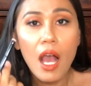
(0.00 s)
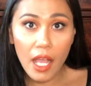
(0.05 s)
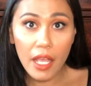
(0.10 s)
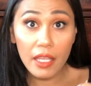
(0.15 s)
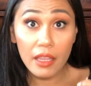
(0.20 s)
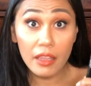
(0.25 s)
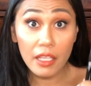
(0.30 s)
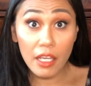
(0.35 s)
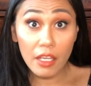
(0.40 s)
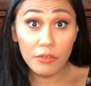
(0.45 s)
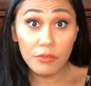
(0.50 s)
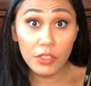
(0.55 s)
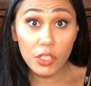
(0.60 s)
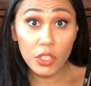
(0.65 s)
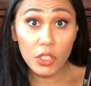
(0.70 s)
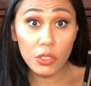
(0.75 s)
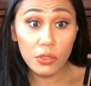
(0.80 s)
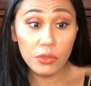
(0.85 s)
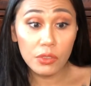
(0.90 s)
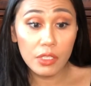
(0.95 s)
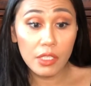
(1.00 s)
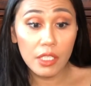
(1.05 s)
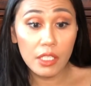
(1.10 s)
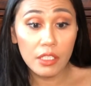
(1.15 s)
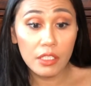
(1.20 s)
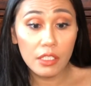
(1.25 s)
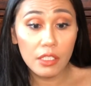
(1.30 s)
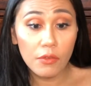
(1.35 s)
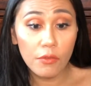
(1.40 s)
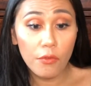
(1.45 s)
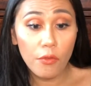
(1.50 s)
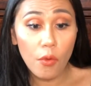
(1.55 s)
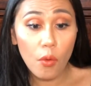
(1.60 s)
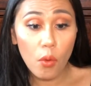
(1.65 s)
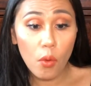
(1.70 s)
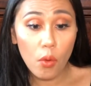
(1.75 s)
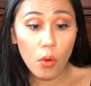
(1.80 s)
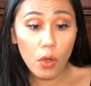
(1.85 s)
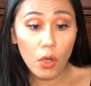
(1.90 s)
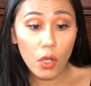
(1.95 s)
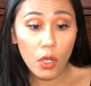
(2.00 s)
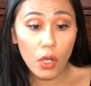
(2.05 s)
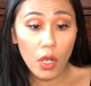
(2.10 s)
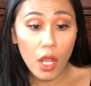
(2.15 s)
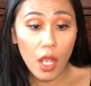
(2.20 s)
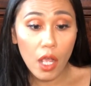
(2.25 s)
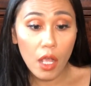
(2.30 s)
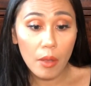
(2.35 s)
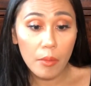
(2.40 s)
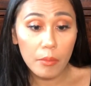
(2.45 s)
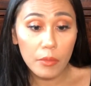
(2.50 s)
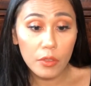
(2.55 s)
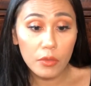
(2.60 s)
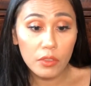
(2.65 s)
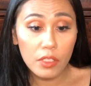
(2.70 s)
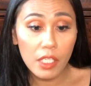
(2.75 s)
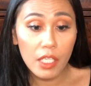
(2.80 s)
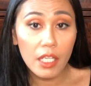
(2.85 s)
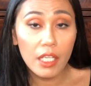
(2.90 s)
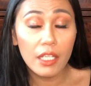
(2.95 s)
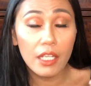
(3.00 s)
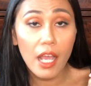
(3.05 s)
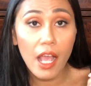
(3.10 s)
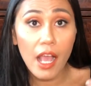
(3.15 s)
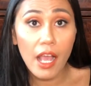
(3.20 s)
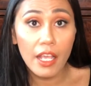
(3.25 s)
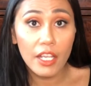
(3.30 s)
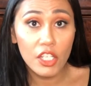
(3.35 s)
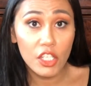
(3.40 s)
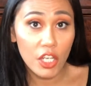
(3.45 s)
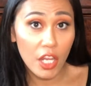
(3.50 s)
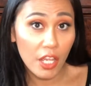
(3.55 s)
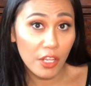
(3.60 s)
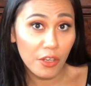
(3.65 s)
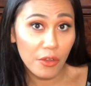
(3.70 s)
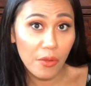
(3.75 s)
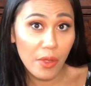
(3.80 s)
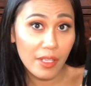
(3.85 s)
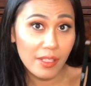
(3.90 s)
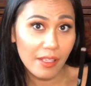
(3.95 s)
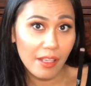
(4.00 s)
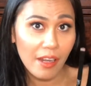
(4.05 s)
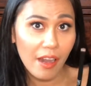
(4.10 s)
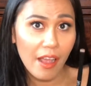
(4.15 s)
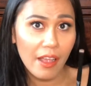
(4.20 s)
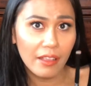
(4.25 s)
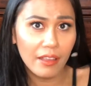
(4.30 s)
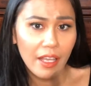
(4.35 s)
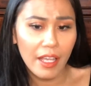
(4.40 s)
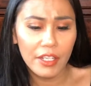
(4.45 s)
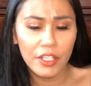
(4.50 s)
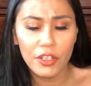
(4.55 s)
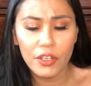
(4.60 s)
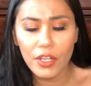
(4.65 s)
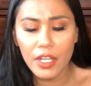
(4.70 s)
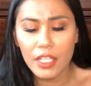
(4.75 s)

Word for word: I love to use this for um, using an eyeshadow as an eyeliner.